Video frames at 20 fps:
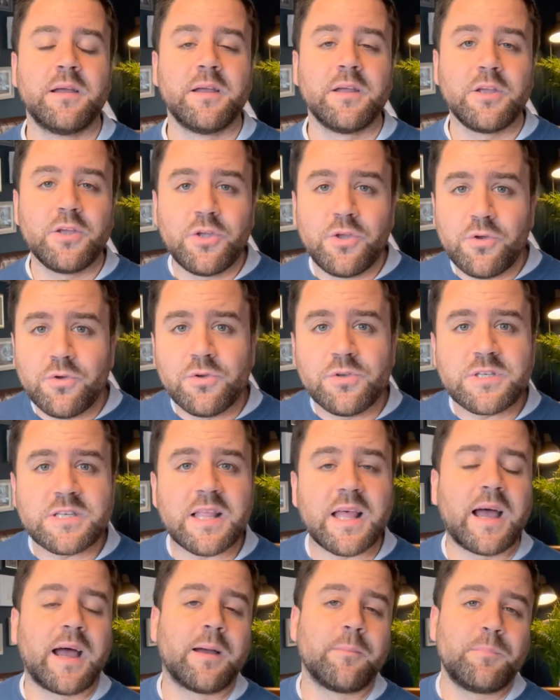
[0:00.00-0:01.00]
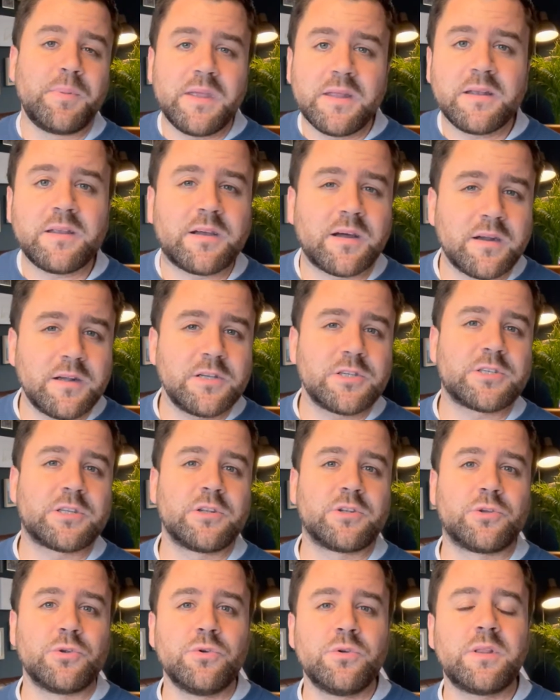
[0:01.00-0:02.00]
Use that. Be encouraged to
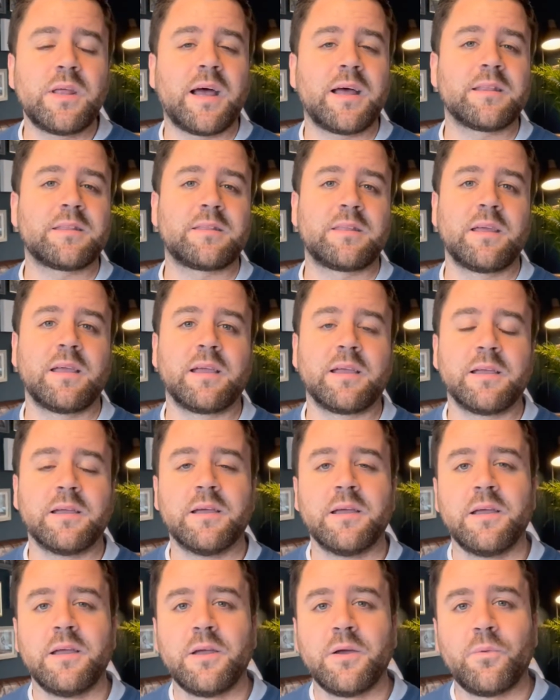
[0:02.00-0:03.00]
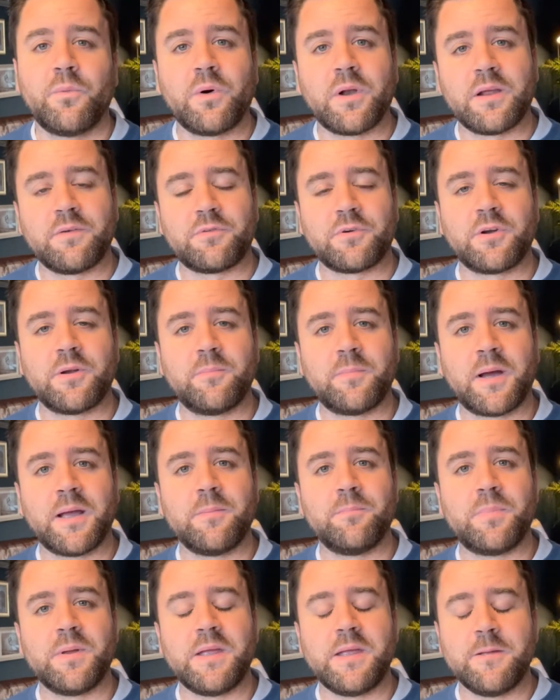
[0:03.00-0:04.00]
do that thing, whatever it
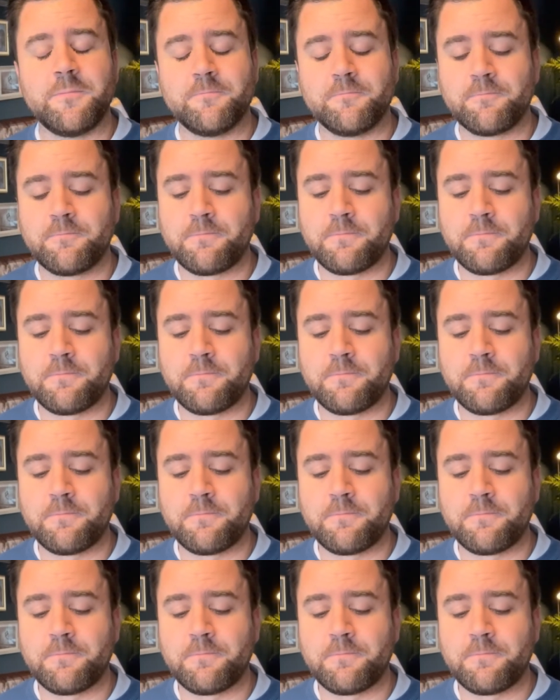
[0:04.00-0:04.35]
might be.